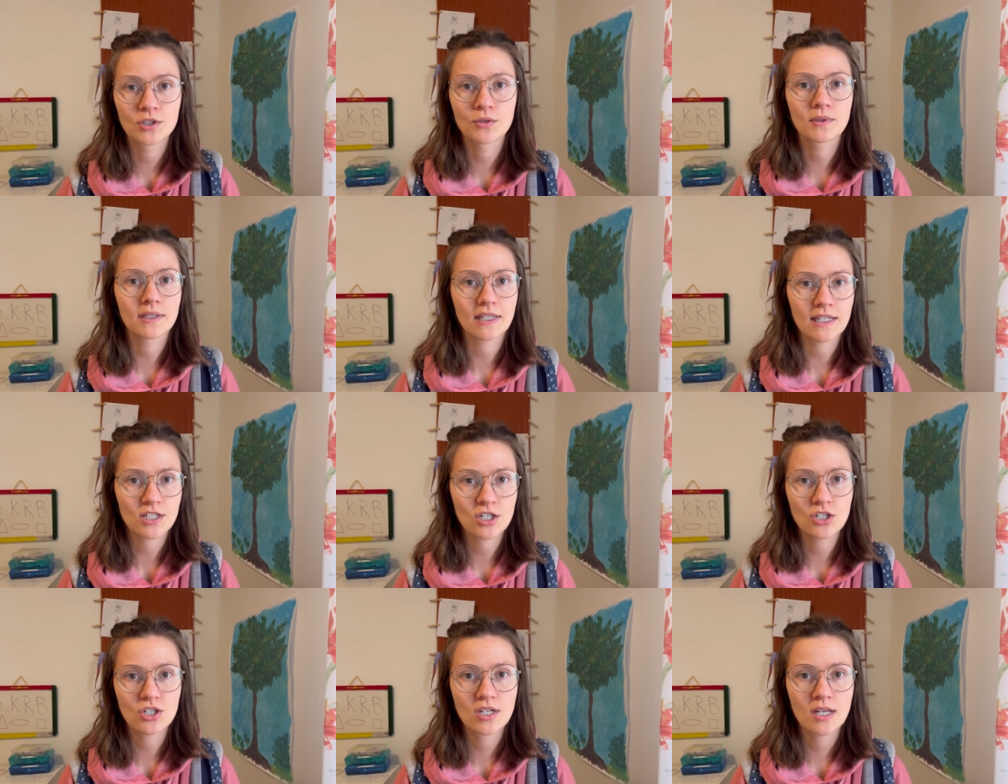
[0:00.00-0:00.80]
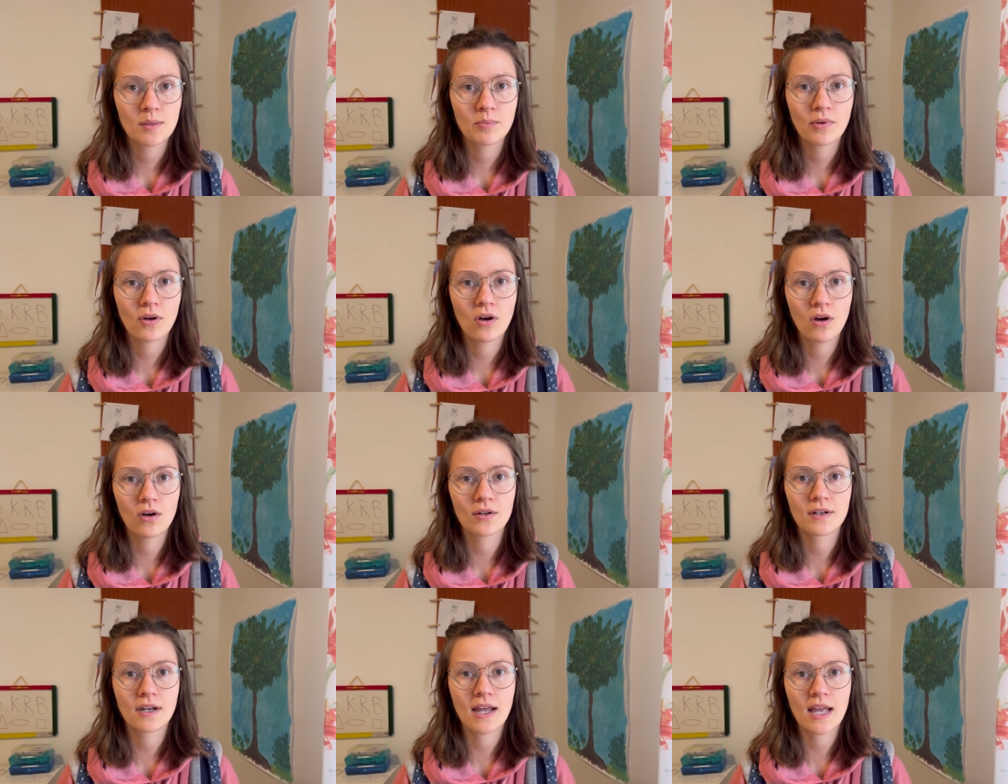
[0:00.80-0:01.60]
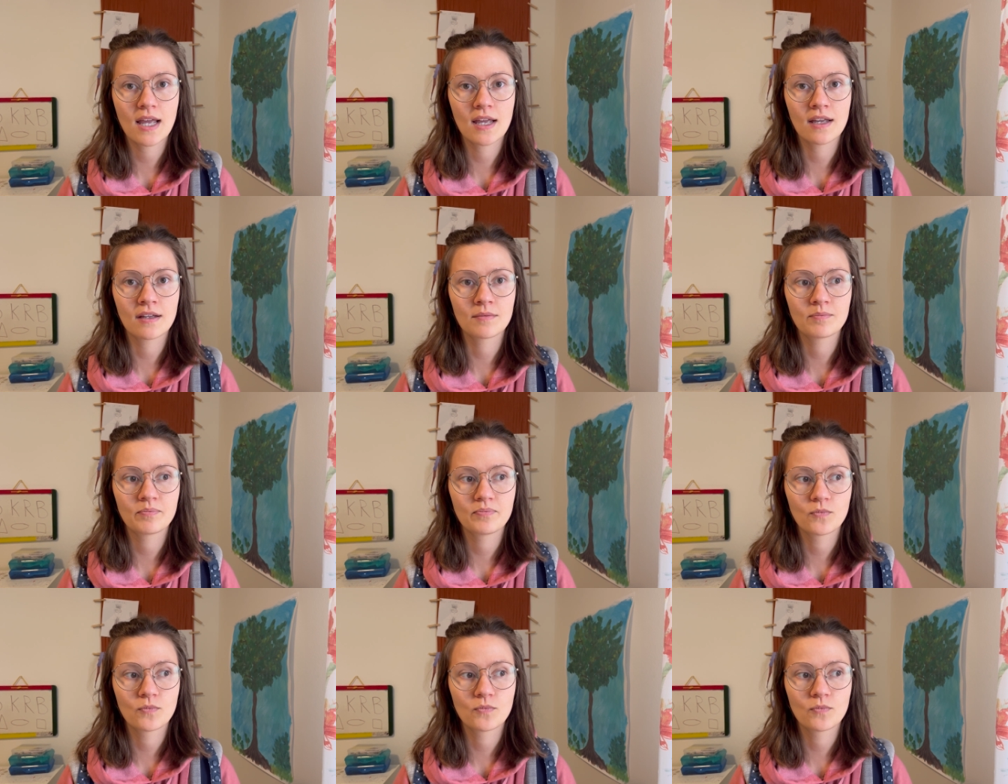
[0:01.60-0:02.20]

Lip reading: your relationship on a